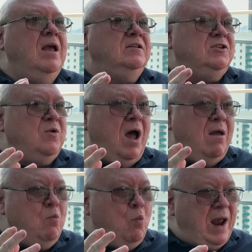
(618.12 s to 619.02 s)
So I
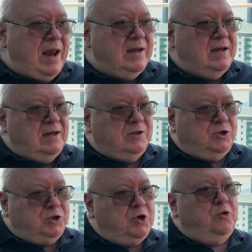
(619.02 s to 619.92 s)
waited in
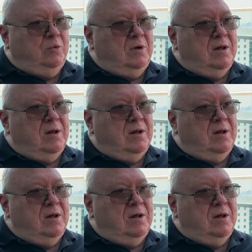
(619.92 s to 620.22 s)
June.